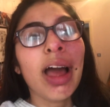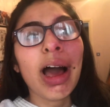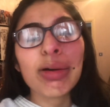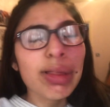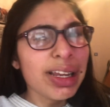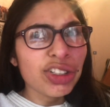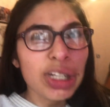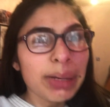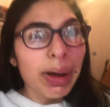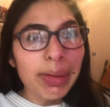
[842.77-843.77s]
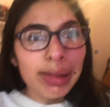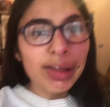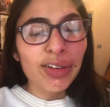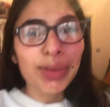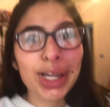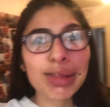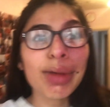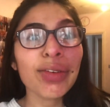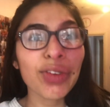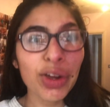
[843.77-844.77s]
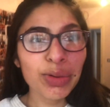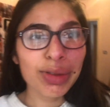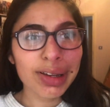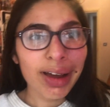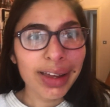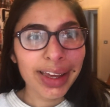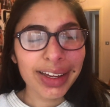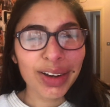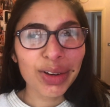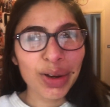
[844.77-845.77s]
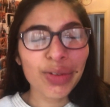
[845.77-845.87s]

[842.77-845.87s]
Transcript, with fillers: I was literally by myself but because my phone was dying I